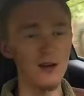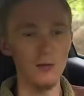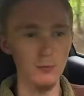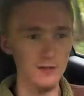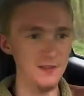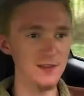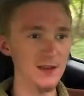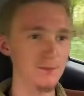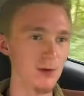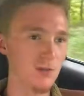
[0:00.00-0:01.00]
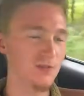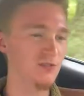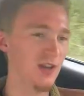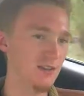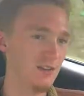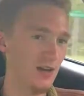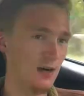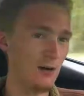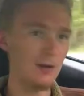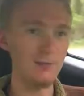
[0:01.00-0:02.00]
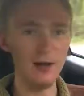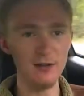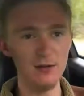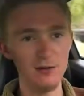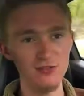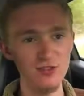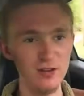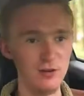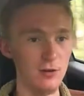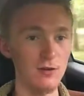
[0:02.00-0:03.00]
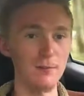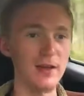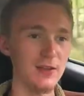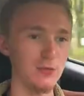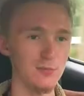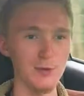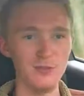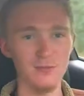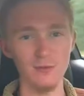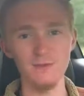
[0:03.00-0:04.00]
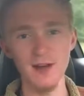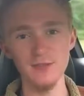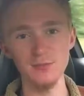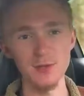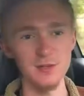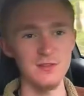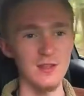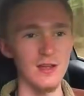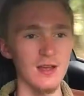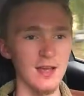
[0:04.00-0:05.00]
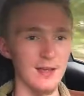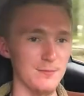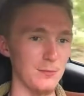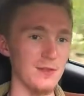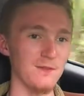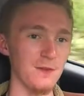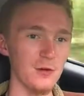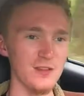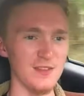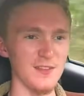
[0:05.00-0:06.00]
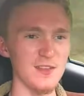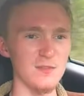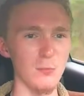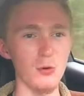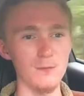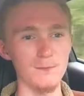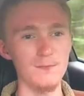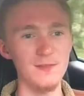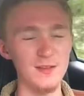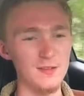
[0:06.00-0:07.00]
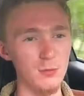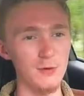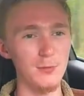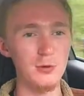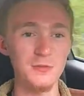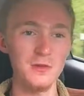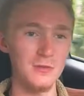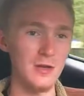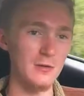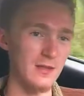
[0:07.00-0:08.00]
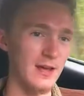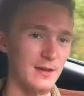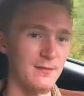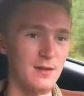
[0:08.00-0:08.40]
One thing that both Jack's car and my car share are the manuals. Both of them are 5 speeds. And with the Focus, I think it's more important to note that.